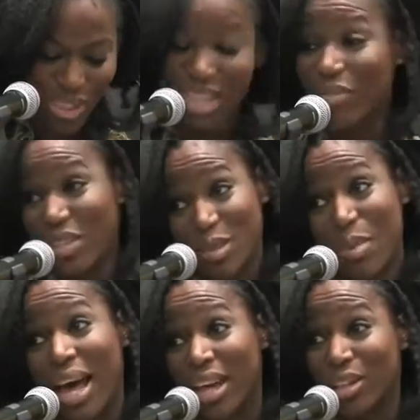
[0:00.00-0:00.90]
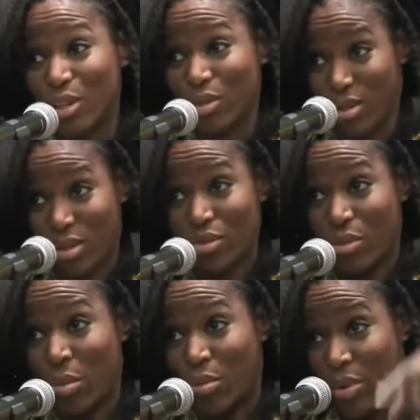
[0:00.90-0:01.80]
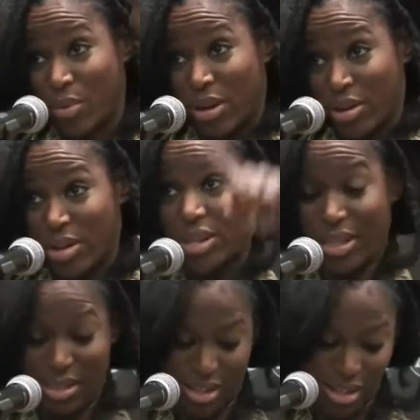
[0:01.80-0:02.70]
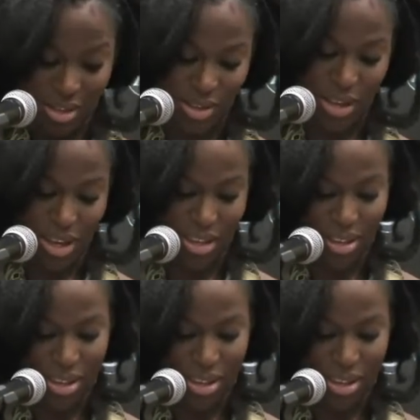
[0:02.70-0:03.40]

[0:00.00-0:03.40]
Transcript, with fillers: And if it's bad, you remember where she is.